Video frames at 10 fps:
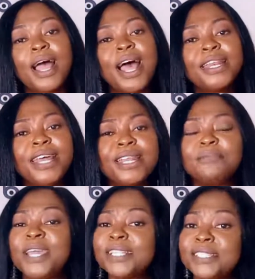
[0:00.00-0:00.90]
And then
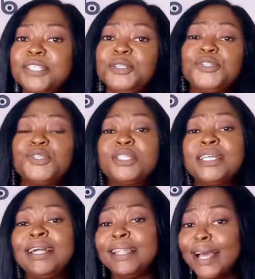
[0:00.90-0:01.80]
I'm getting used to the
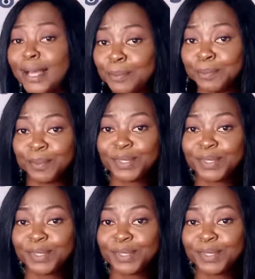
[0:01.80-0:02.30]
glam.